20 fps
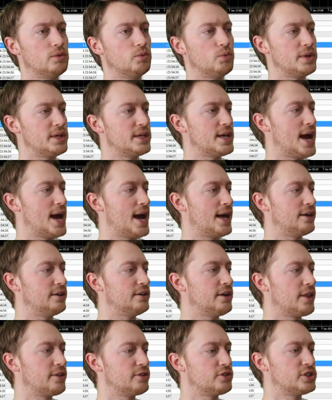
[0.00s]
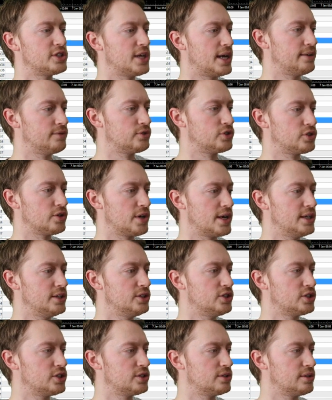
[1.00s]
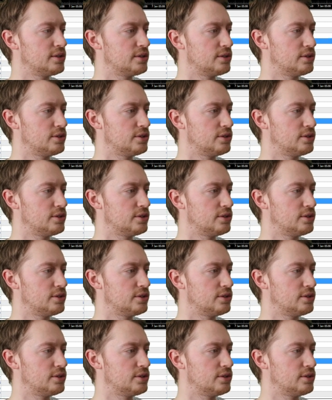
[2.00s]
we had another set of trades.